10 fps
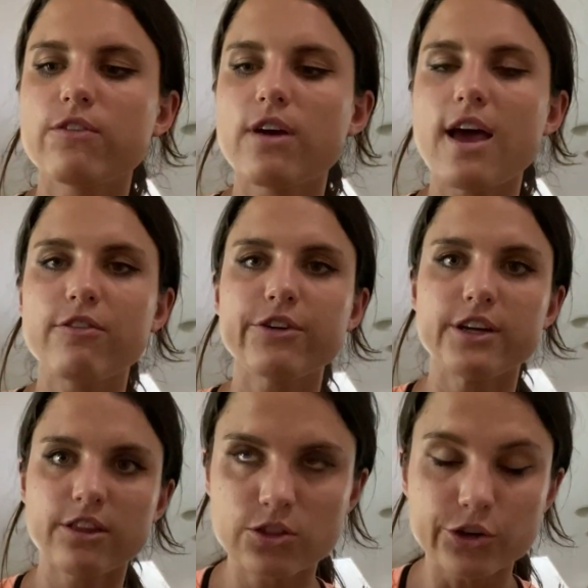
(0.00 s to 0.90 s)

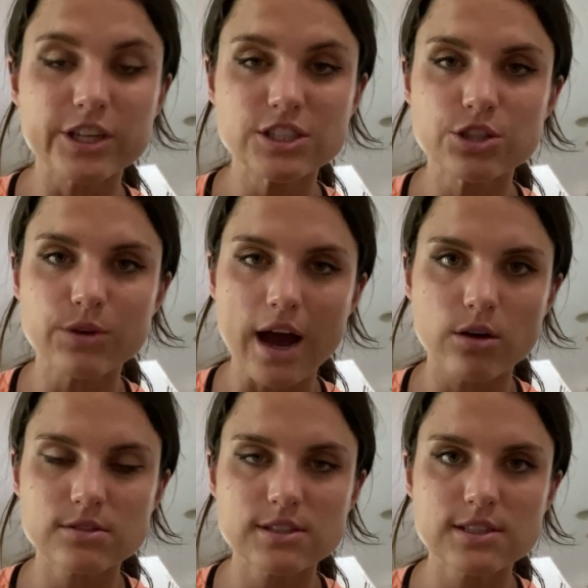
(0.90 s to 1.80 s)
every 32
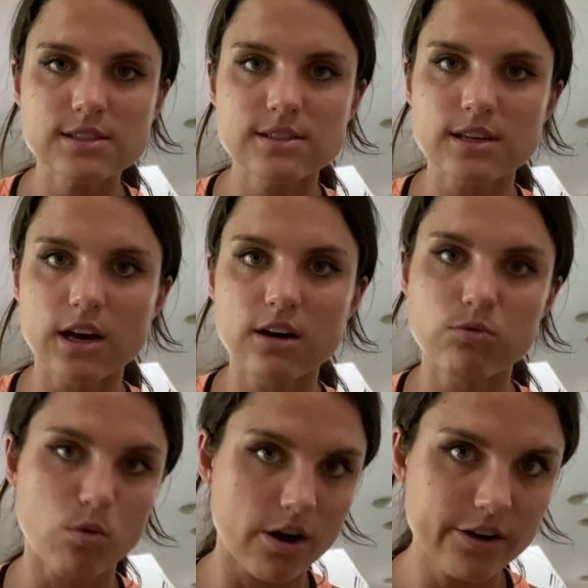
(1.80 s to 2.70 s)
ounces of
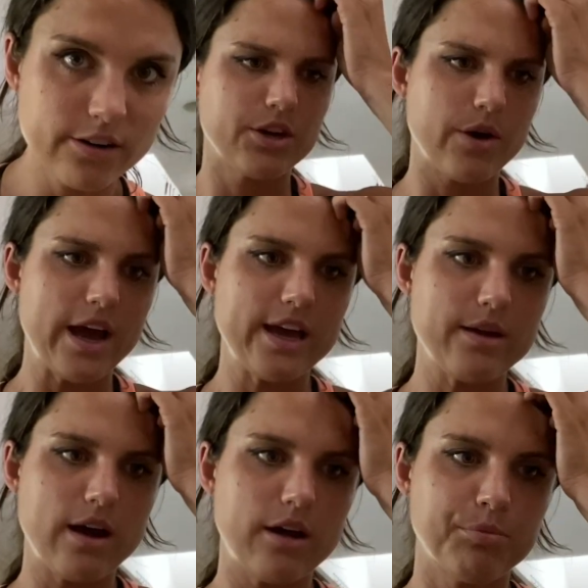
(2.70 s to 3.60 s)
water. I,
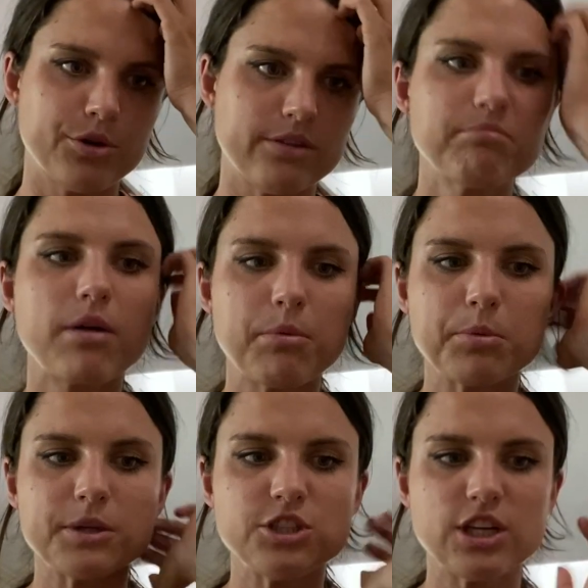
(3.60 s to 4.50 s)
I'll put
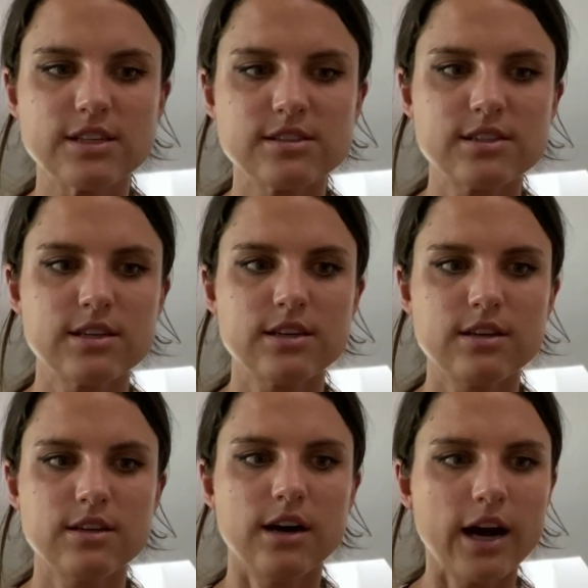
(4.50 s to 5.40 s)
probably just
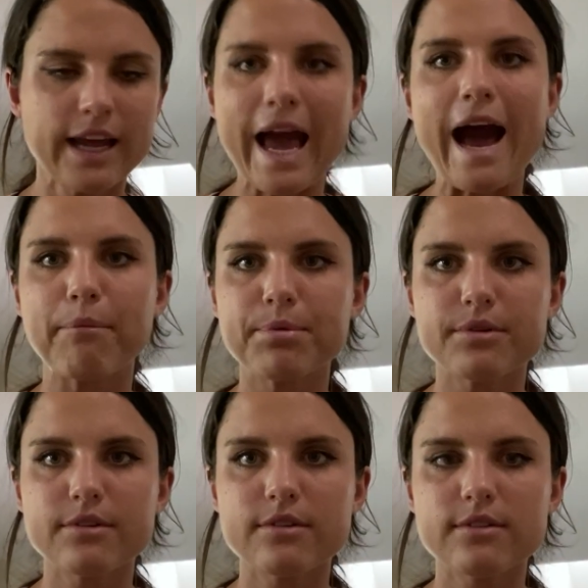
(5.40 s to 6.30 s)
a cap
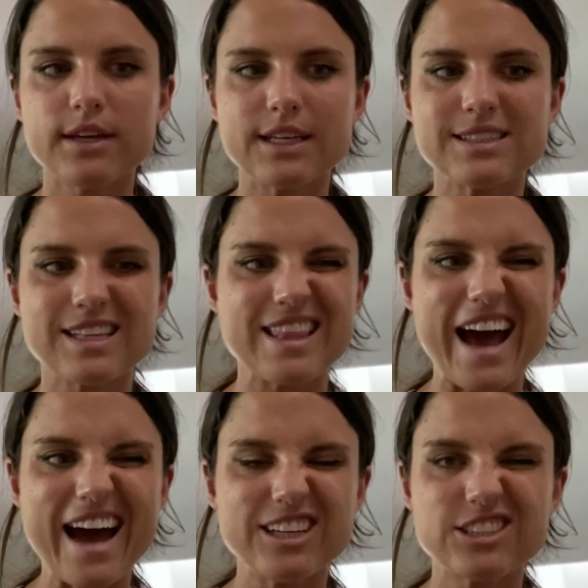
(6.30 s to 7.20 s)
into that